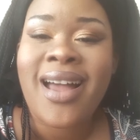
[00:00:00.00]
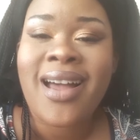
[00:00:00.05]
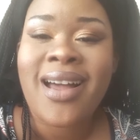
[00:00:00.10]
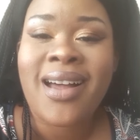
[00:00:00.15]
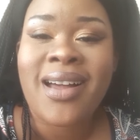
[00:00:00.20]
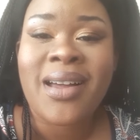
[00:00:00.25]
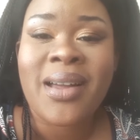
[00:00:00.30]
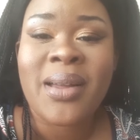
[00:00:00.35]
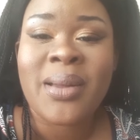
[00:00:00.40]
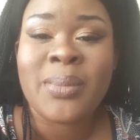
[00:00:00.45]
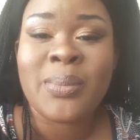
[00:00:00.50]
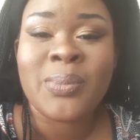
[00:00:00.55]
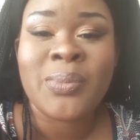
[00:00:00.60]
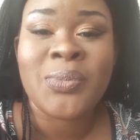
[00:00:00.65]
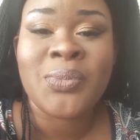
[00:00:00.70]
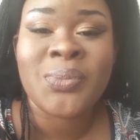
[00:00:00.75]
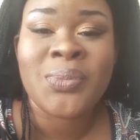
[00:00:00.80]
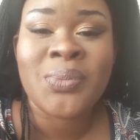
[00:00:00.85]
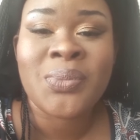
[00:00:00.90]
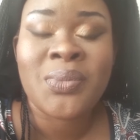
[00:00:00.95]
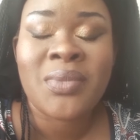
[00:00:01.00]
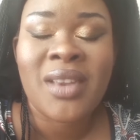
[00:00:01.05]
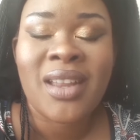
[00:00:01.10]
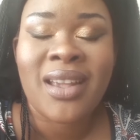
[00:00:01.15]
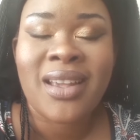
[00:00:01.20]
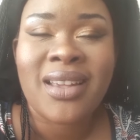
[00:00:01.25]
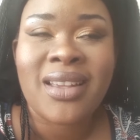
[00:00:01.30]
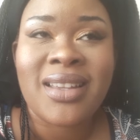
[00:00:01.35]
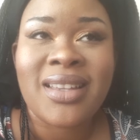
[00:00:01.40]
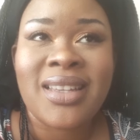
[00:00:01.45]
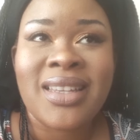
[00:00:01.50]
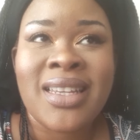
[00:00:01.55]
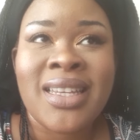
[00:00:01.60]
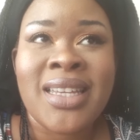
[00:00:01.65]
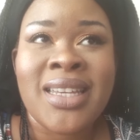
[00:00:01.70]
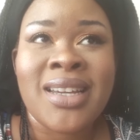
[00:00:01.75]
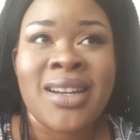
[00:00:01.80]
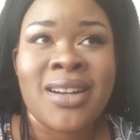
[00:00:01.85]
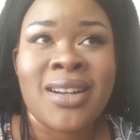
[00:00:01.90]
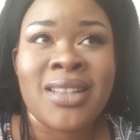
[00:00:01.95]
Um,
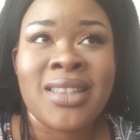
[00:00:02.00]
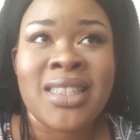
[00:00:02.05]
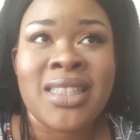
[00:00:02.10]
yeah,